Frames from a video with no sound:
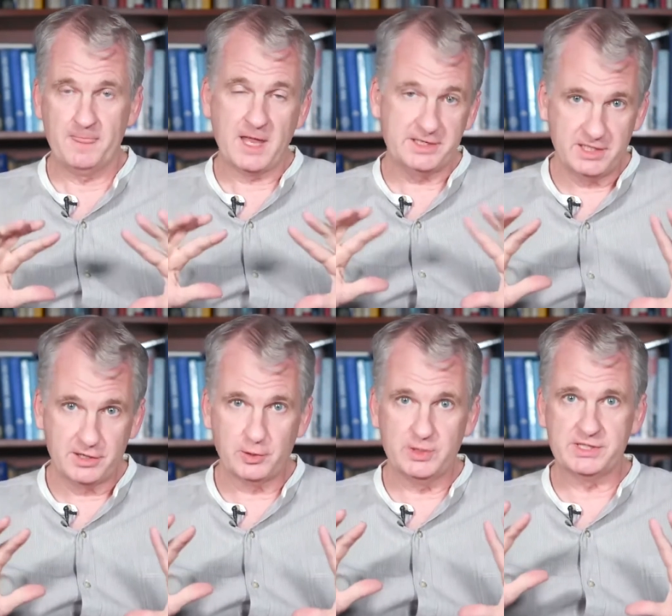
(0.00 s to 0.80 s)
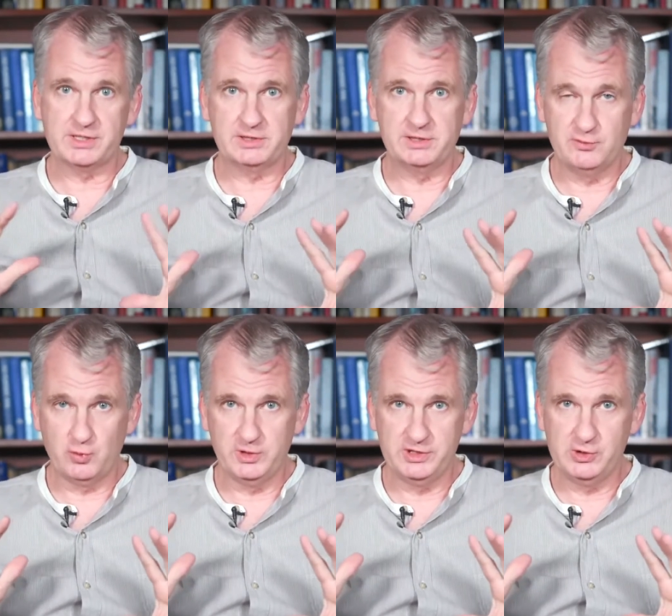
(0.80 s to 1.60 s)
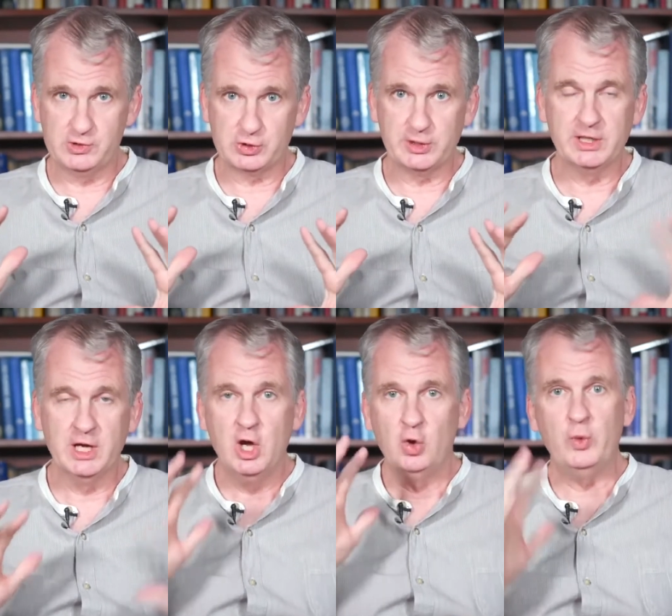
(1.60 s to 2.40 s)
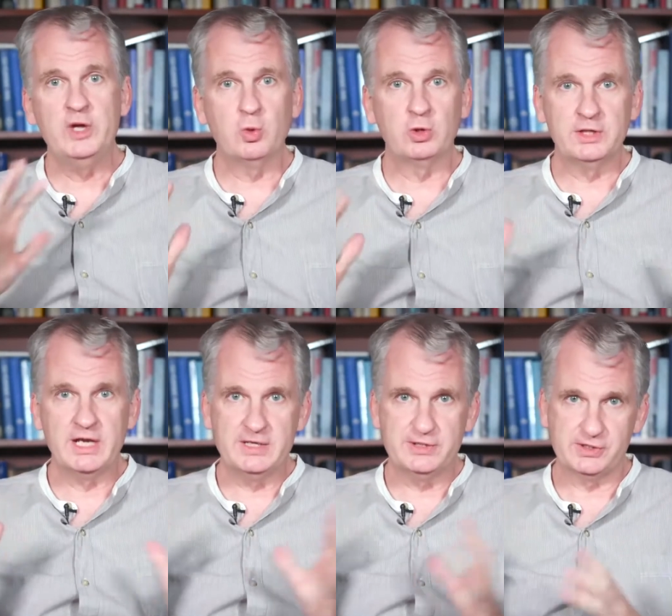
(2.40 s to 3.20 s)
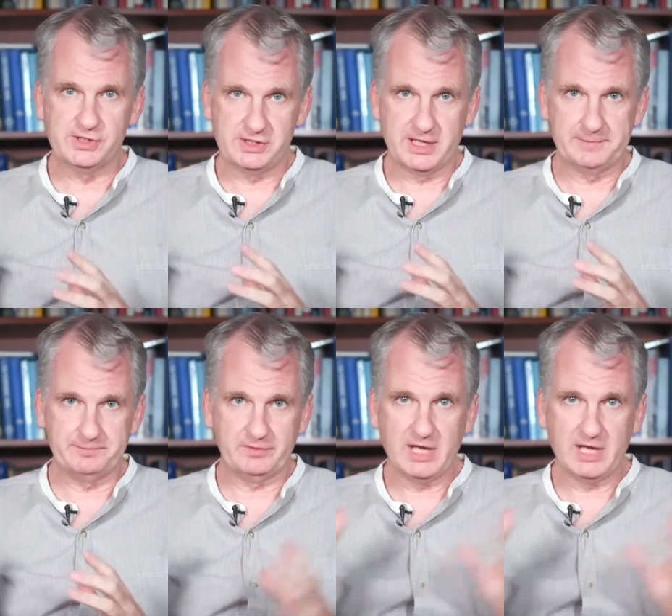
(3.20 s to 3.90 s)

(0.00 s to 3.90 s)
1930s and 1940s usually, we were a nation state,